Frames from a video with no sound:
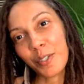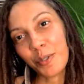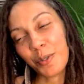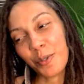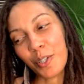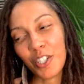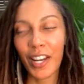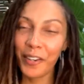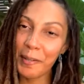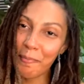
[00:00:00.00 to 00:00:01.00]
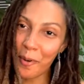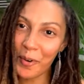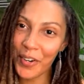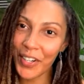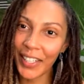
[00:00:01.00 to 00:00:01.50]
to sharing
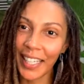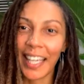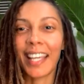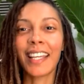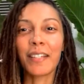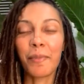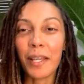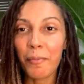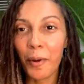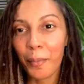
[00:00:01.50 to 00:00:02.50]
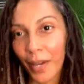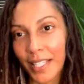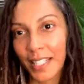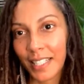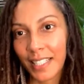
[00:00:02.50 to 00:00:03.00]
more and being more
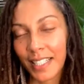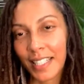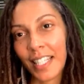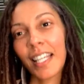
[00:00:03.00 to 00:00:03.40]
present,